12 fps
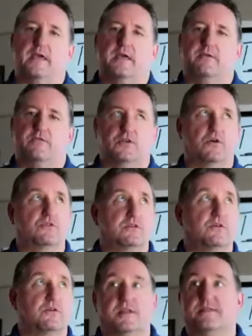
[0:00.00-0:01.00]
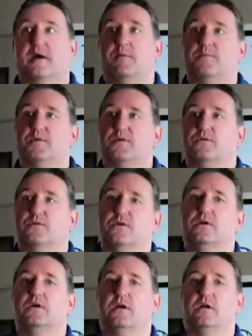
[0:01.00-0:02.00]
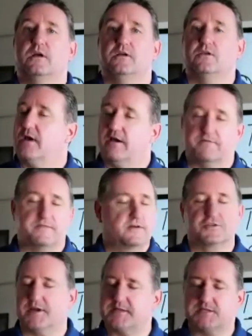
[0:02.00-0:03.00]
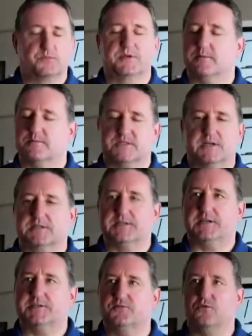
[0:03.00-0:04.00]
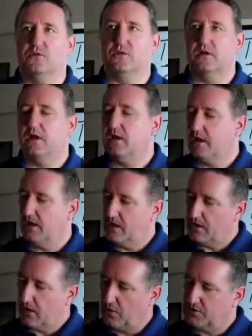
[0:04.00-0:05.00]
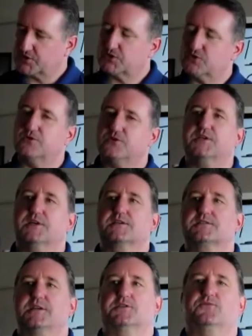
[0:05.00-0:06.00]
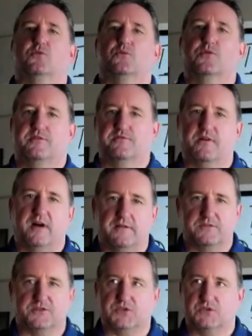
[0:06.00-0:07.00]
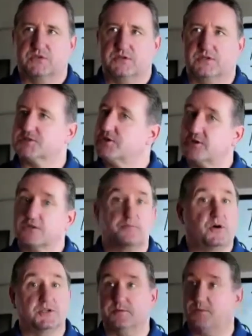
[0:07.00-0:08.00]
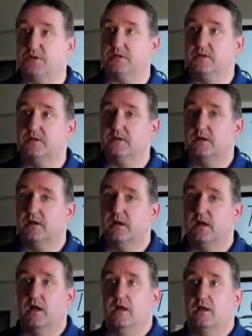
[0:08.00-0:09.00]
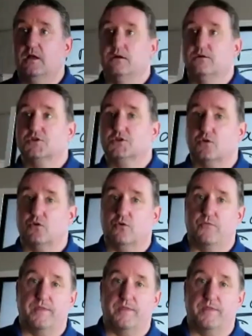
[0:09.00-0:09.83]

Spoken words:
if you don't know that number, you have no chance to become successful. Also not successful with the 5ers. It's not possible. So